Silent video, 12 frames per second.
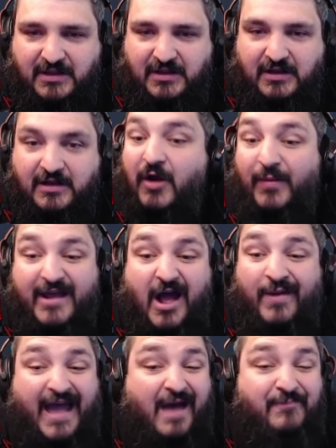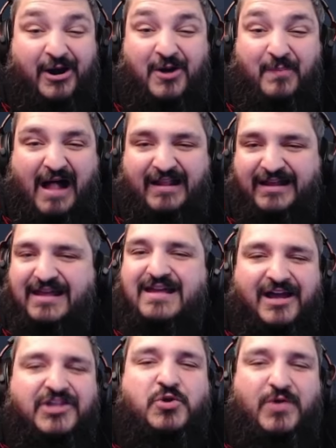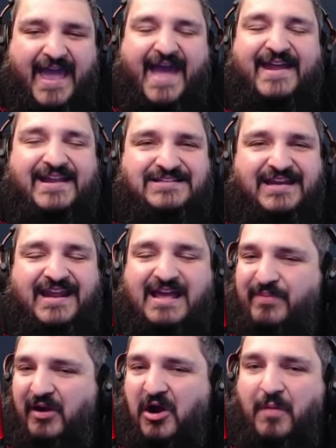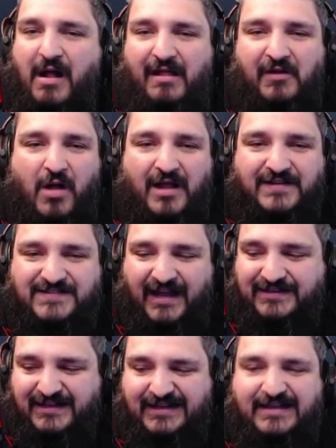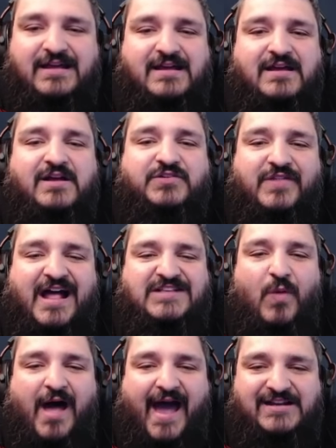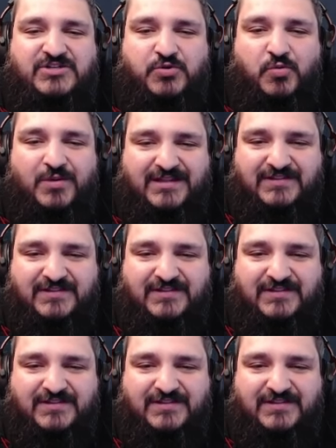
There we go, we got Parabolic. You can indeed get Parabolic while it's hunting. So that's why I do it with this